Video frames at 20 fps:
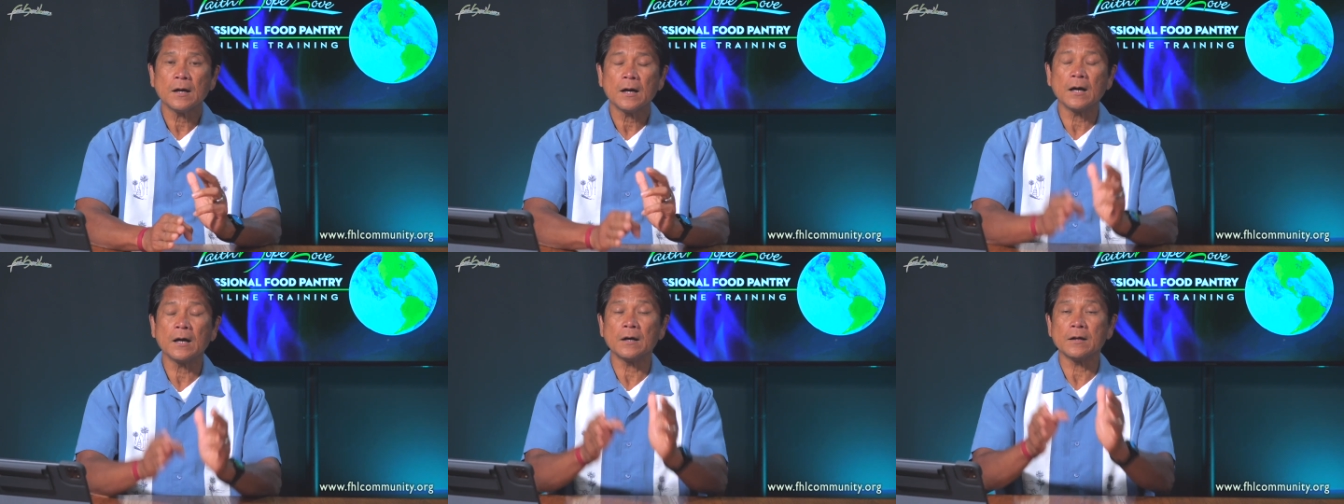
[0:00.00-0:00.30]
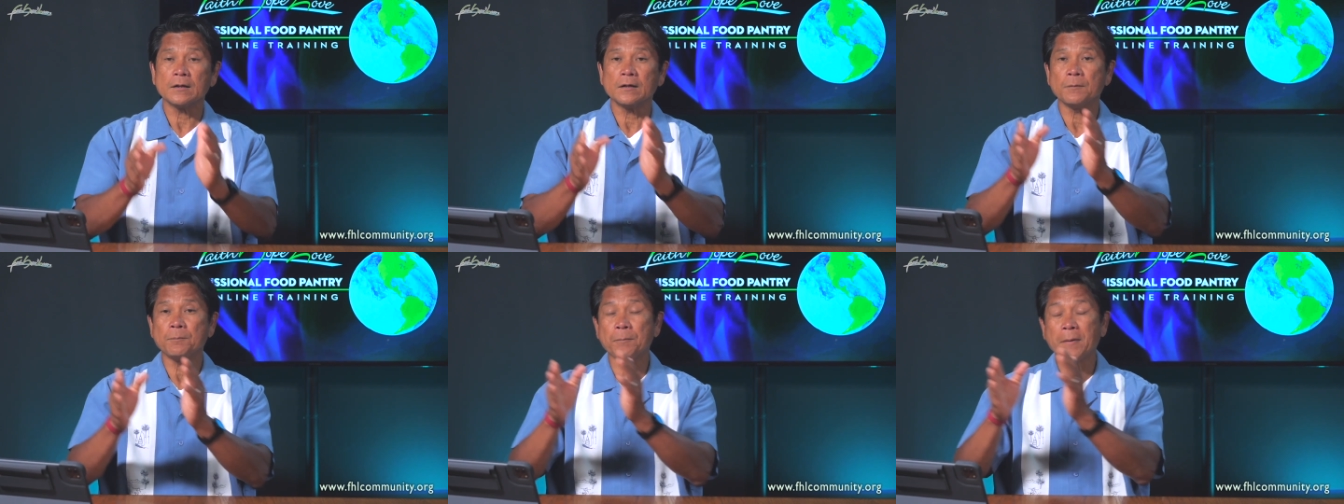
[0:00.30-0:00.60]

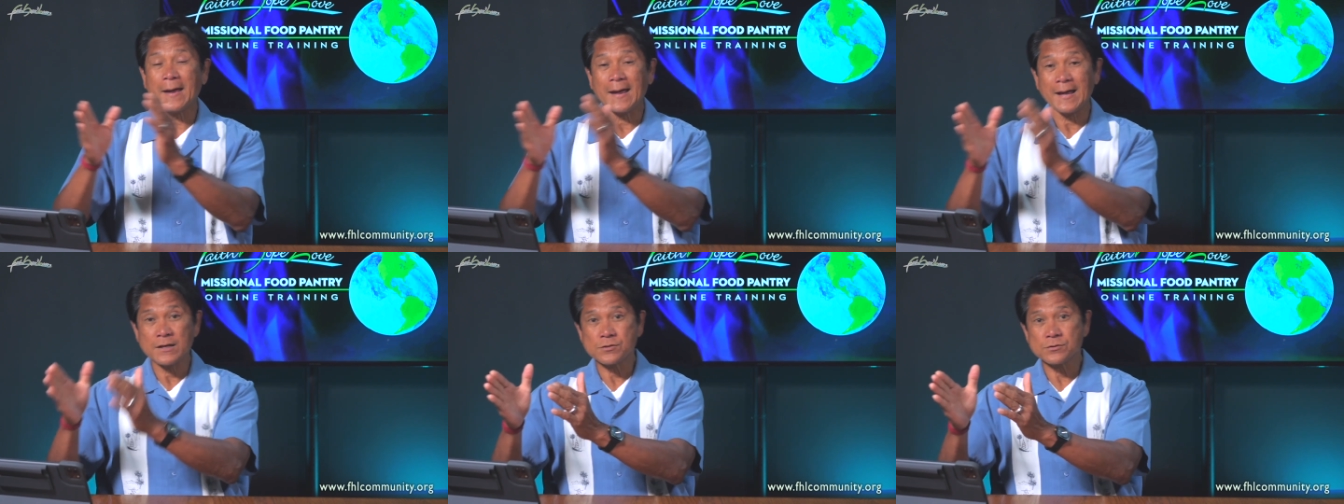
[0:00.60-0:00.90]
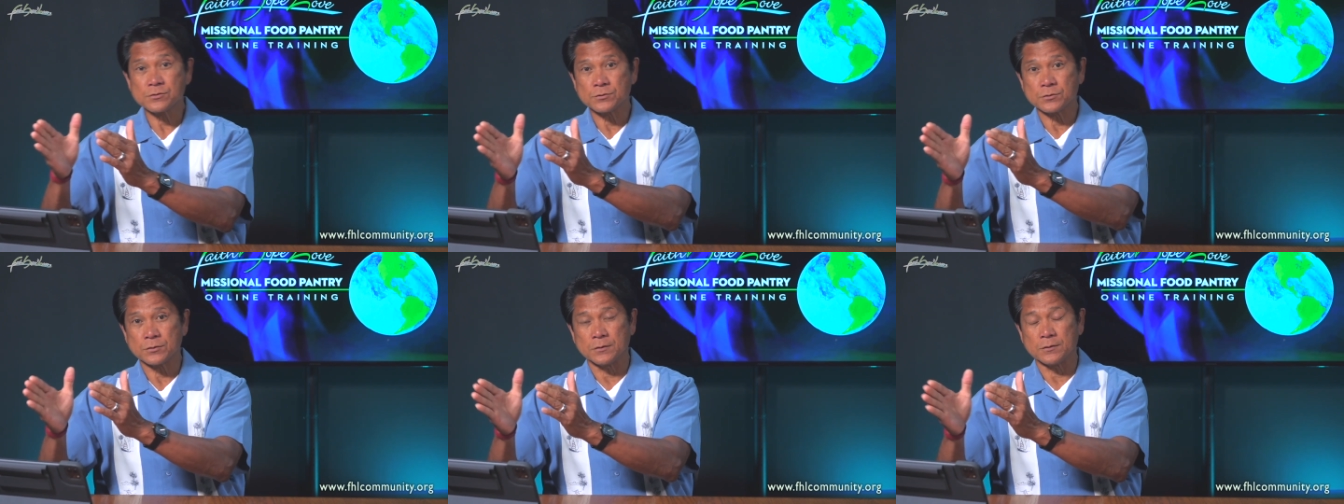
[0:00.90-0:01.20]
the
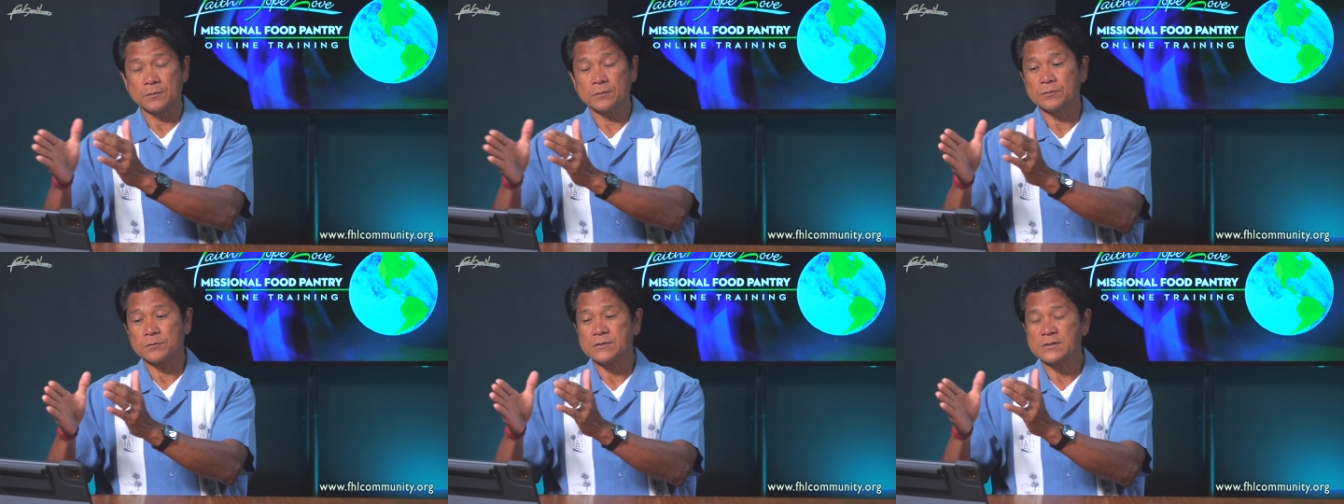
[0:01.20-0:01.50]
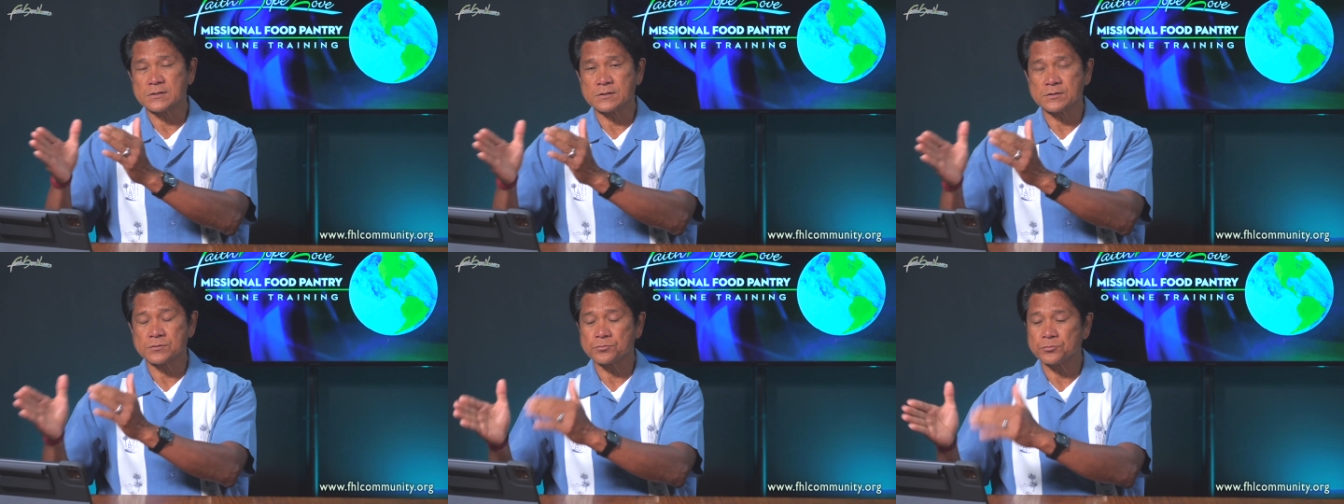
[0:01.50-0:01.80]
pastor
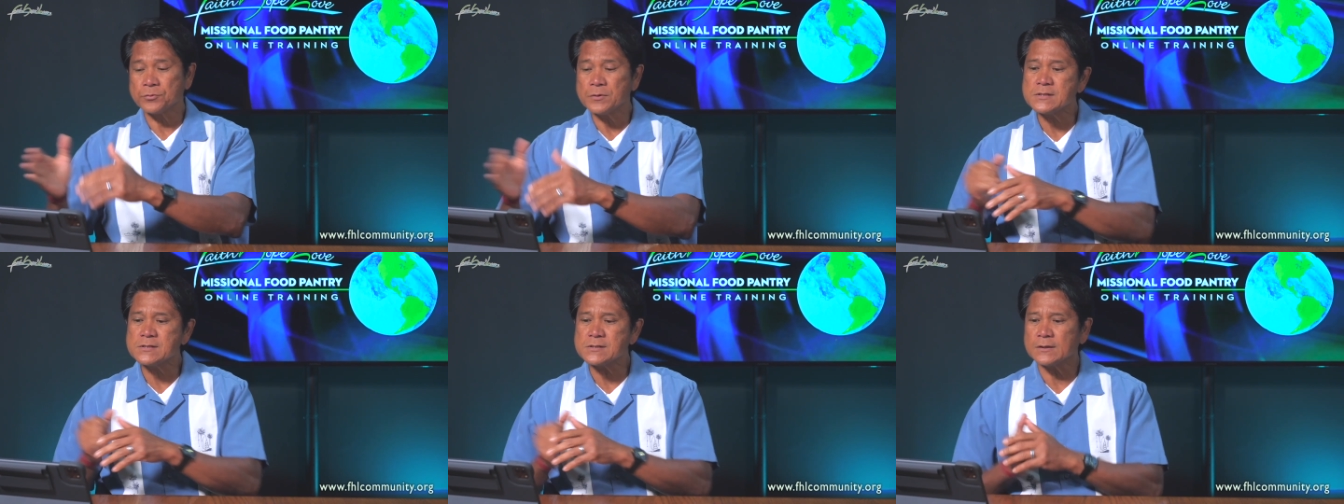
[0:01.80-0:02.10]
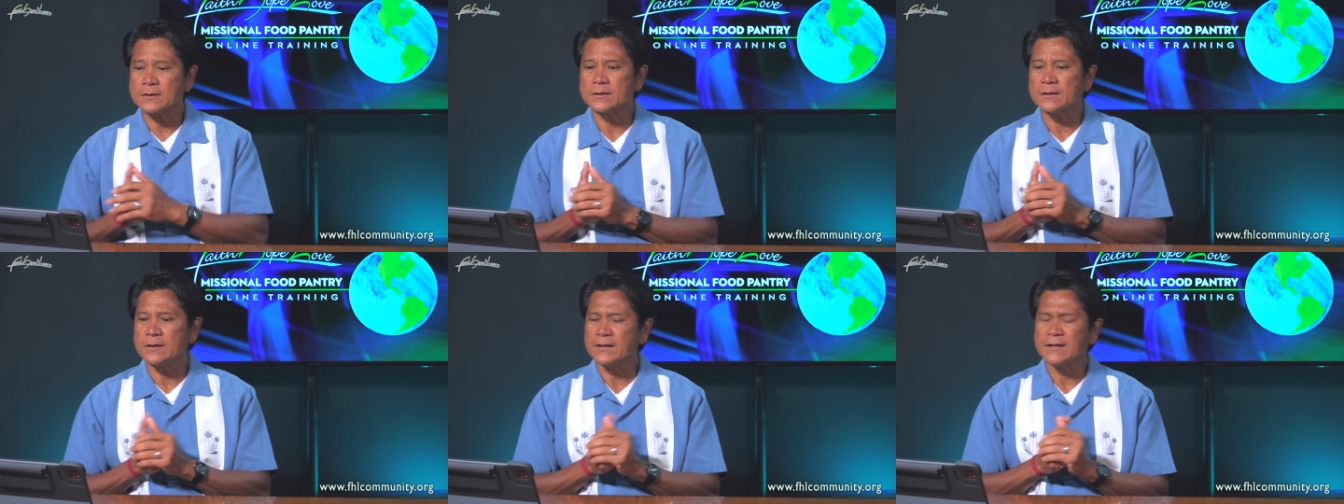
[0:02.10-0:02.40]
just
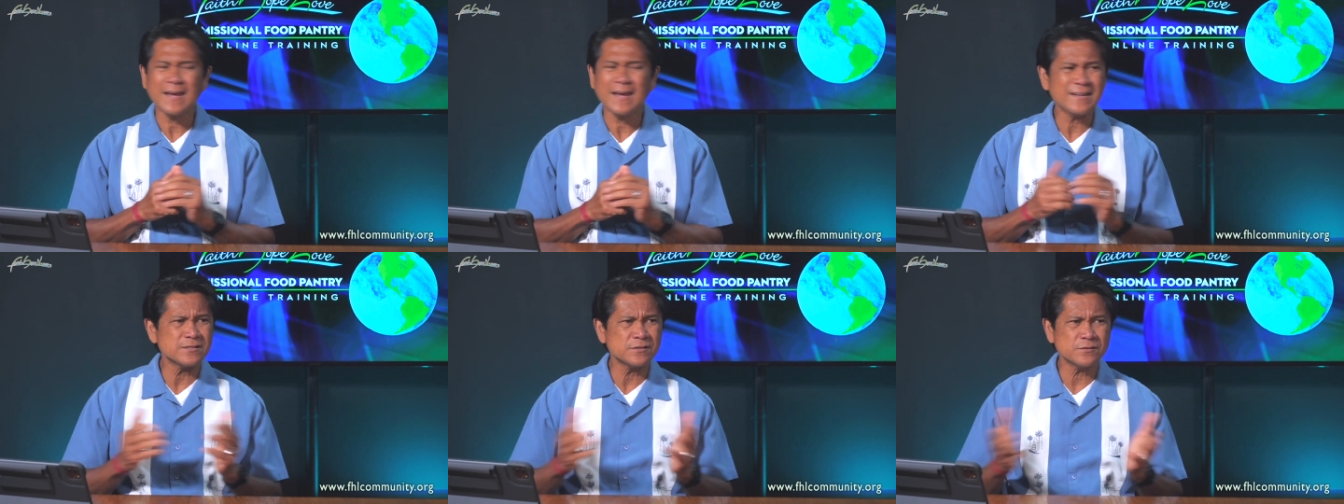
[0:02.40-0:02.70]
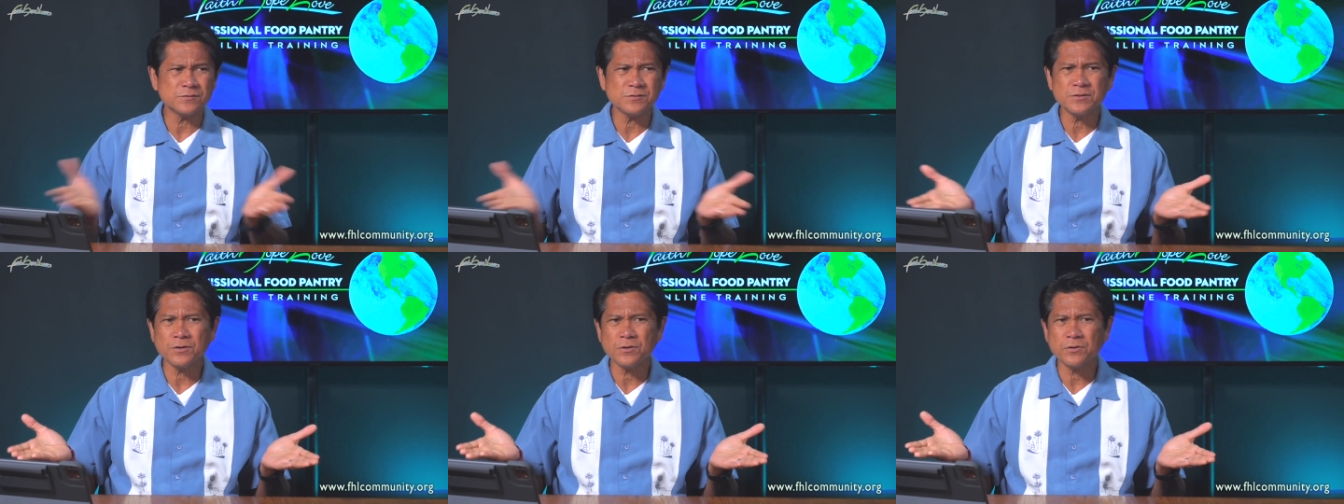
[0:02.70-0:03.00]
recently, and I
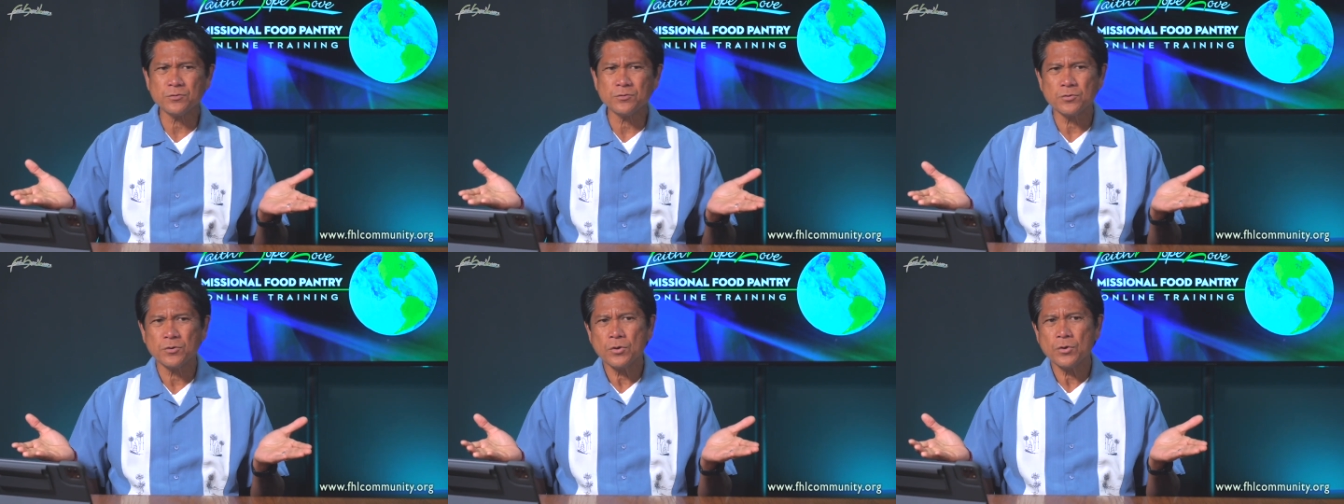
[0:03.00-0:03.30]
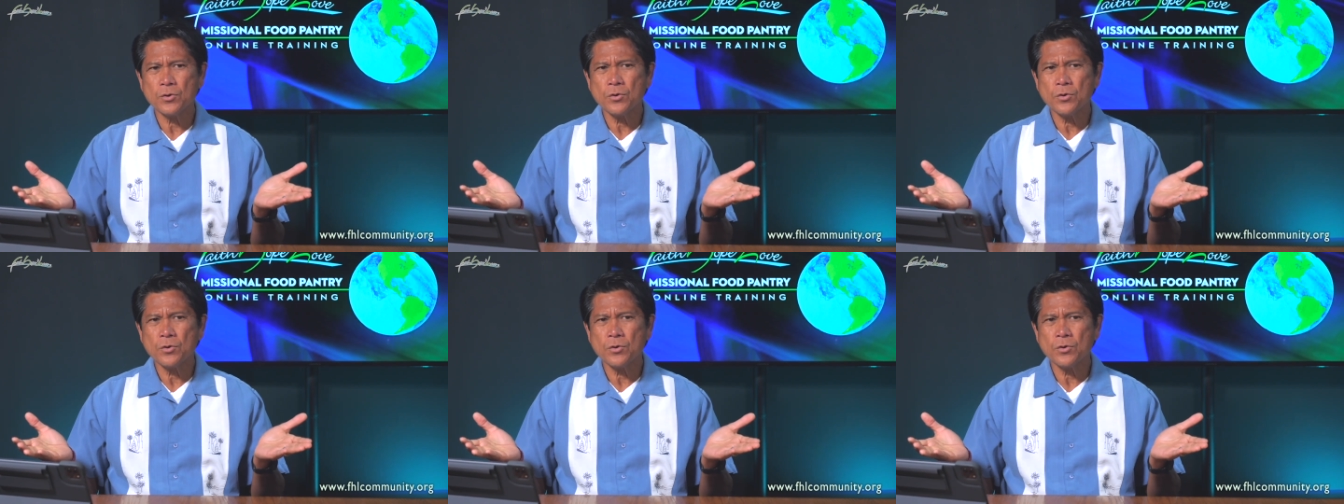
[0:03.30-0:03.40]
said, you know,